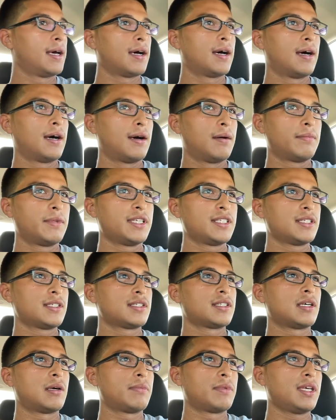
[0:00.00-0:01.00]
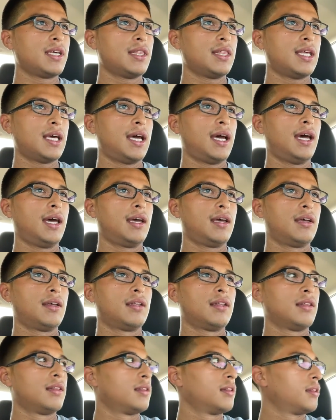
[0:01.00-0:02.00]
Um, this is something that
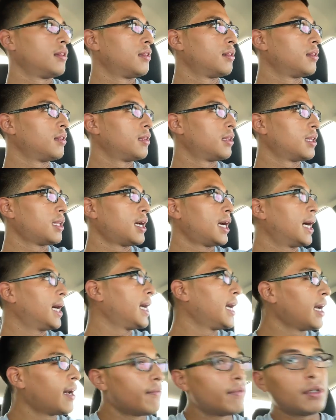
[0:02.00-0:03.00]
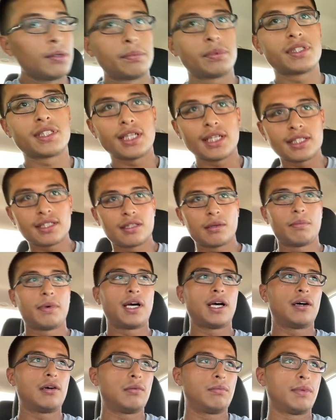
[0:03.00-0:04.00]
I have obsessed
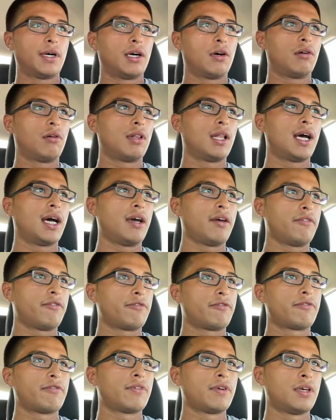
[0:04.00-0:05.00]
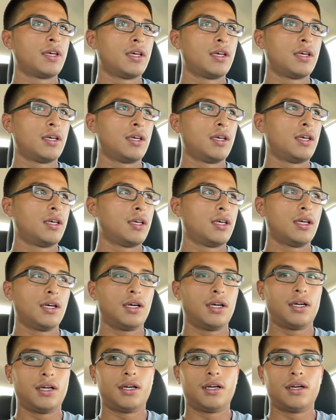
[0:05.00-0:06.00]
about my whole life.
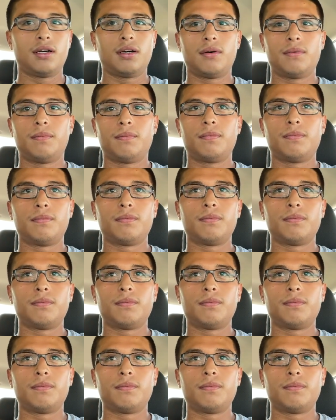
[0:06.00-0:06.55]
Um,